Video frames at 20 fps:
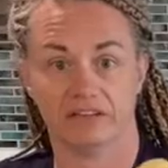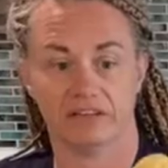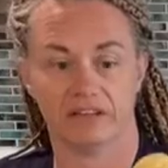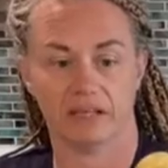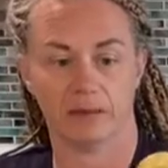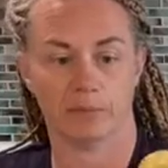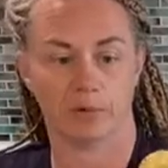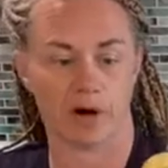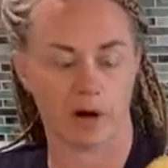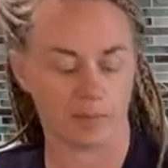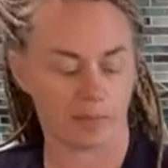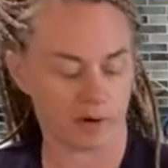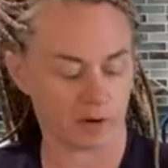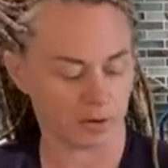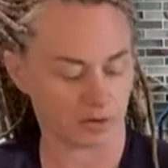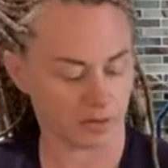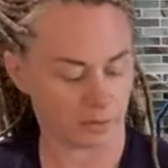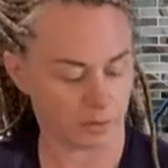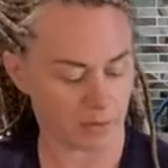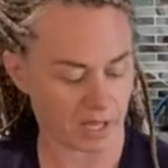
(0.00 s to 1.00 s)
they pop out
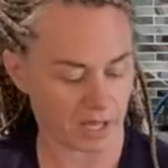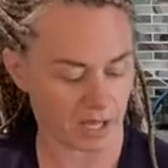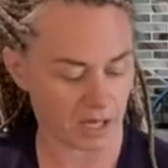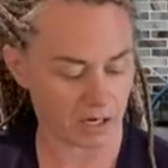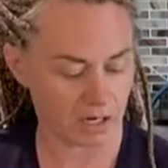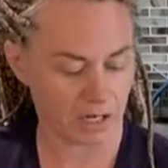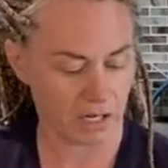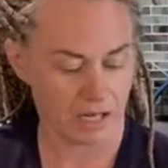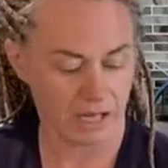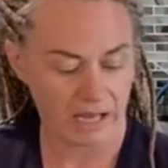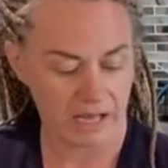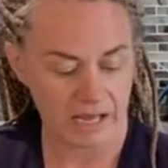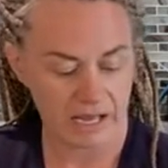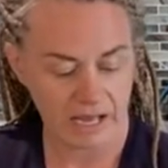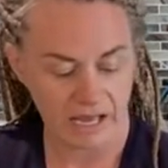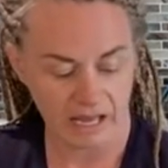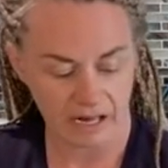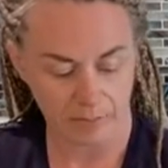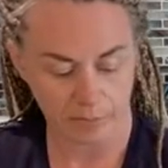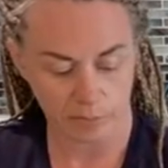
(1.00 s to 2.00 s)
of the pan.
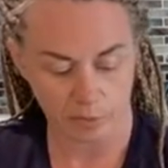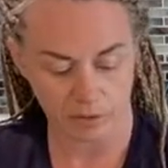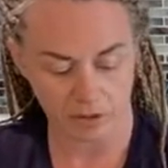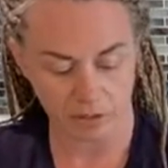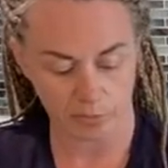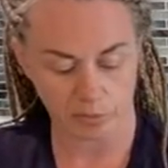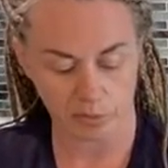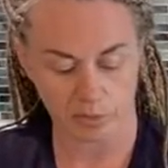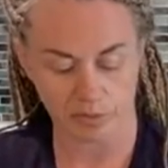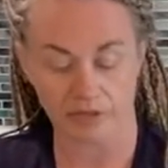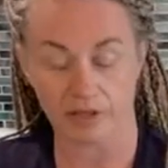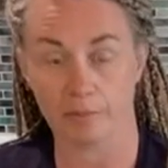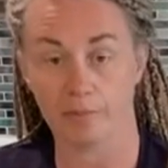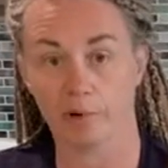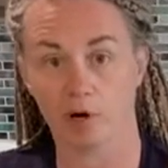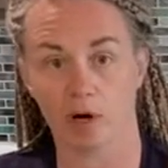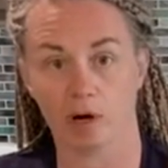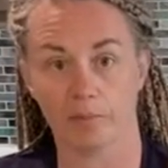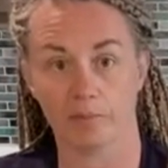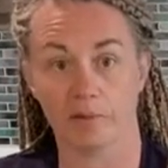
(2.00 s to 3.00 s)
And I'm going to put them
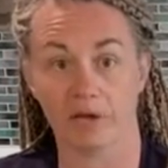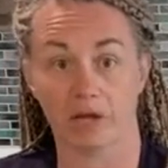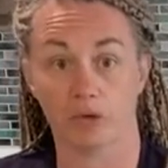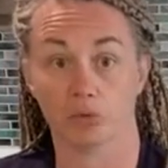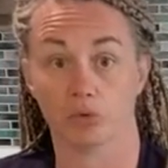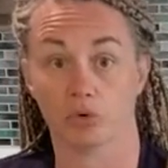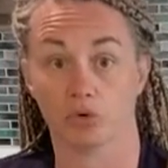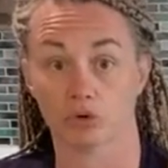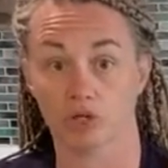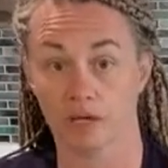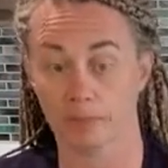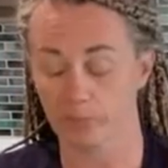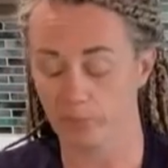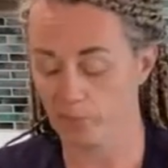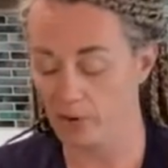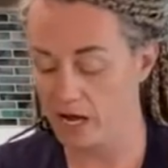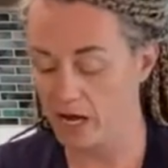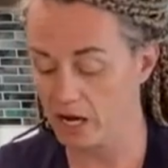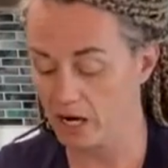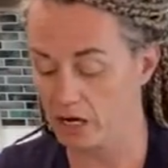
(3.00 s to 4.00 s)
on my roll-up
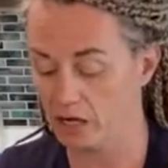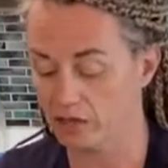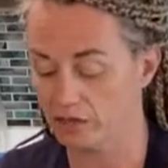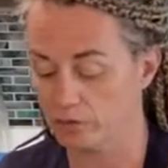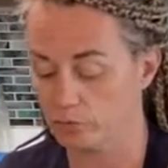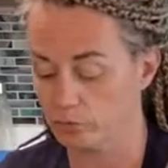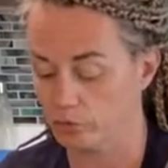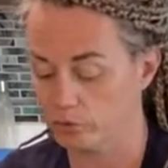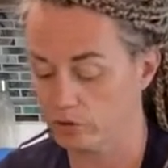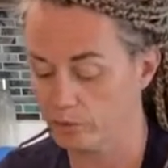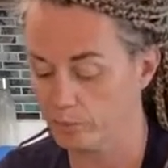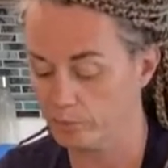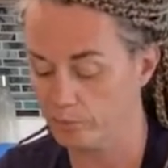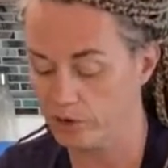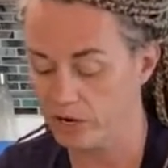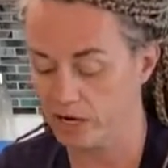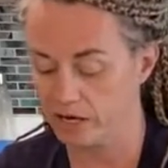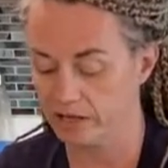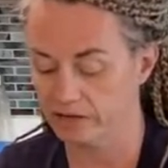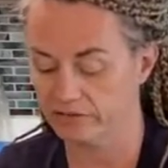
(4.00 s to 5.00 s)
rack. The roll-up
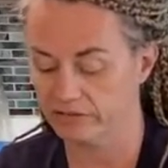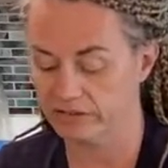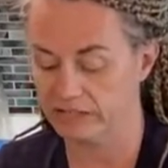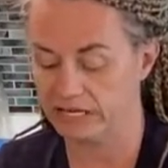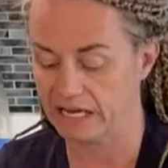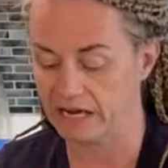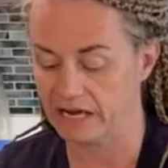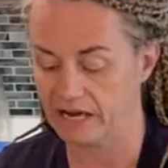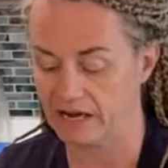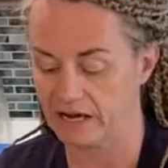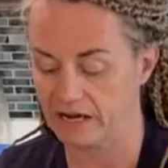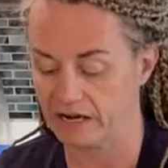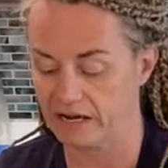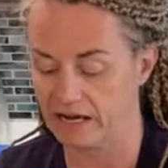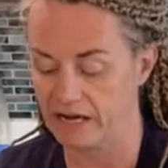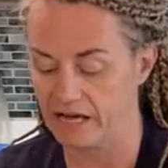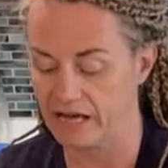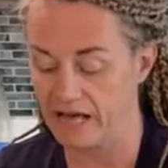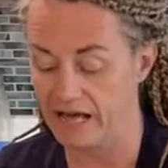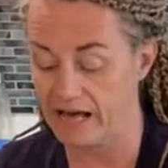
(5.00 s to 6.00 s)
rack is an
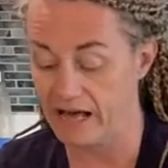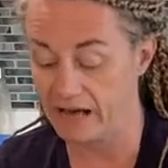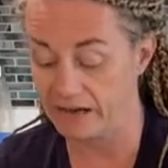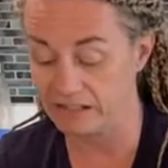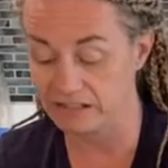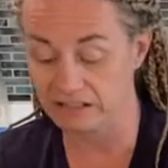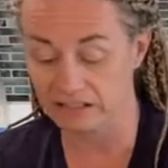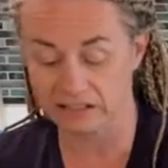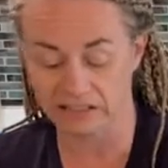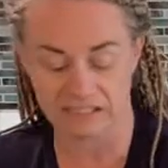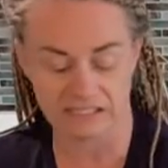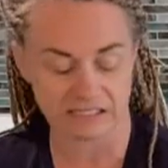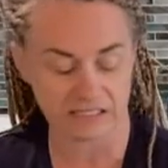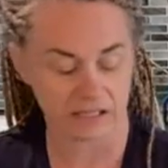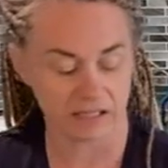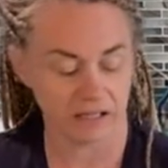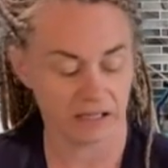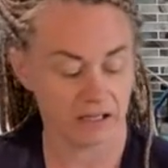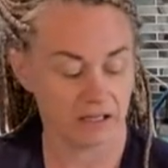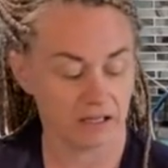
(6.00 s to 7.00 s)
excellent
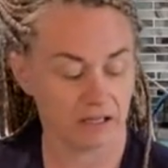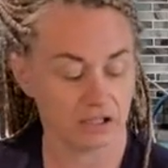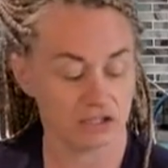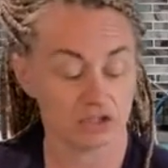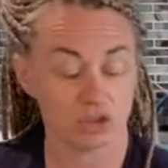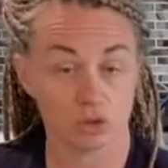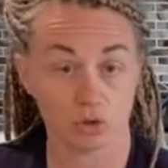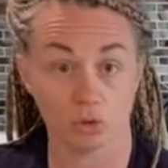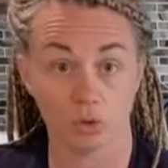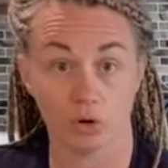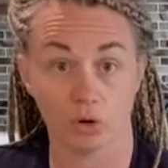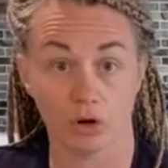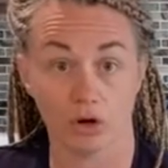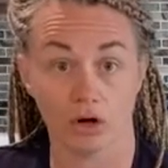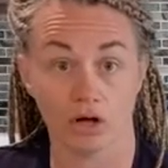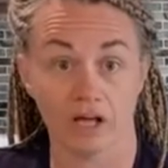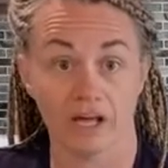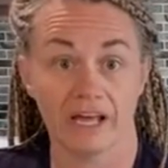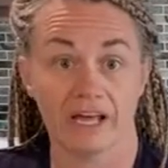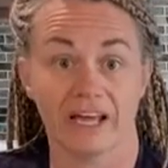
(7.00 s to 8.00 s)

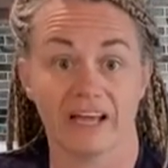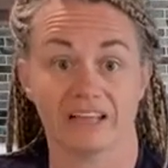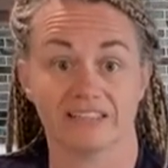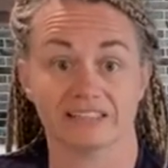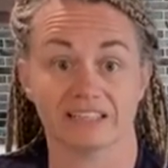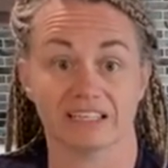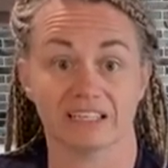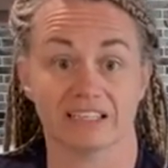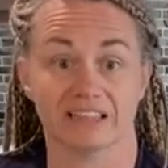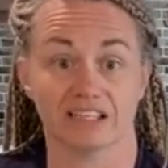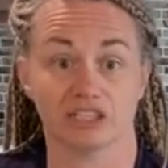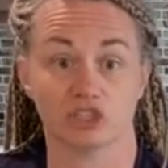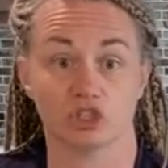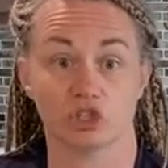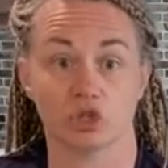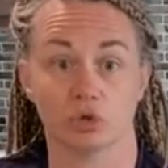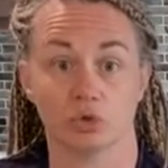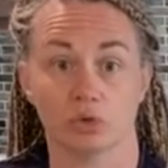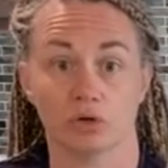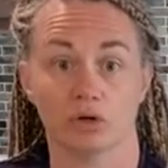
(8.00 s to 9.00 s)
tool. It's like the
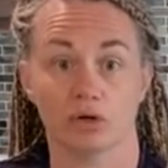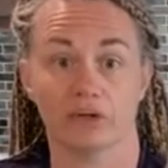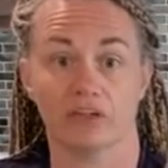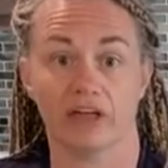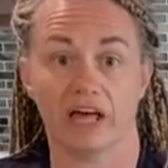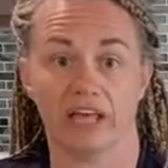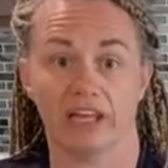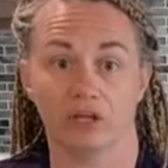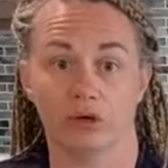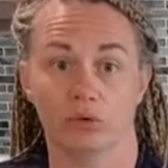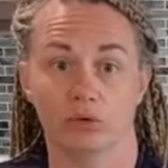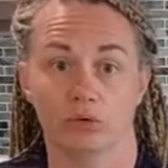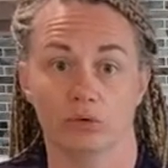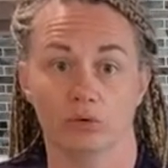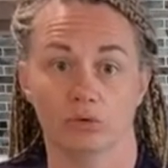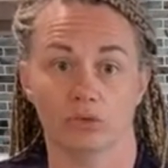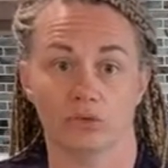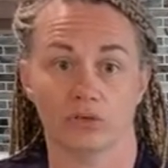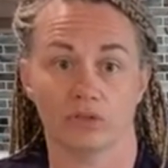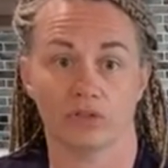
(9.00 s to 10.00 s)
tool that you
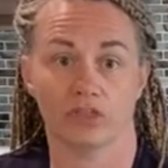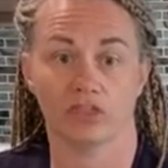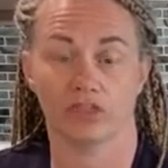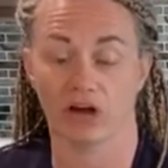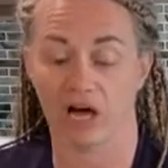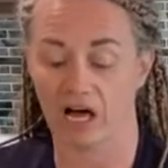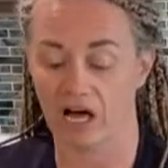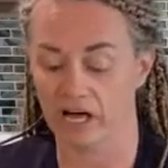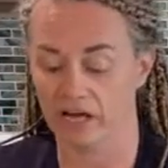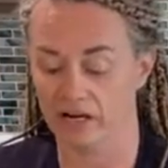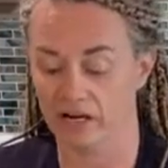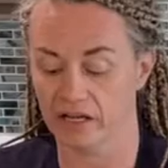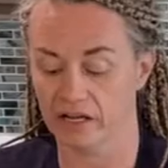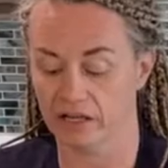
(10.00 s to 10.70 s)
thought